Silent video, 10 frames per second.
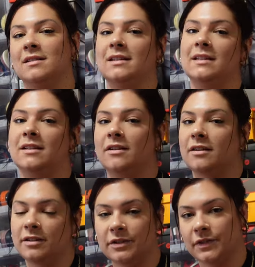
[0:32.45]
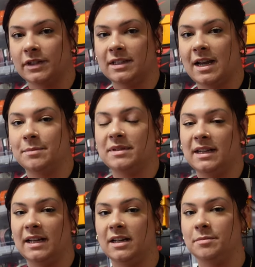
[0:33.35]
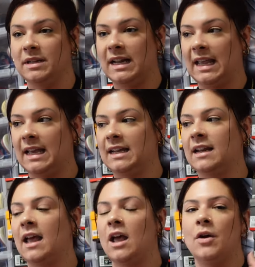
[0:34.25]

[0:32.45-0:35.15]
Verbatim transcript: This is your girl's first time seeing them in hand.